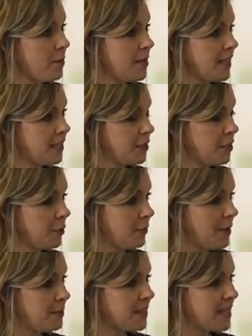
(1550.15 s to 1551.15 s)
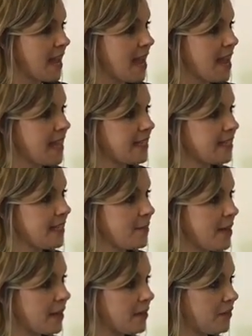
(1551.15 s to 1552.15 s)
coming into your website, the
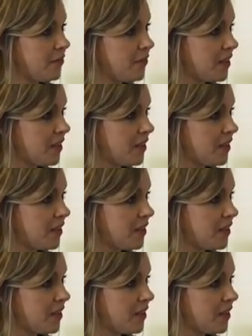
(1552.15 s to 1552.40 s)
amount of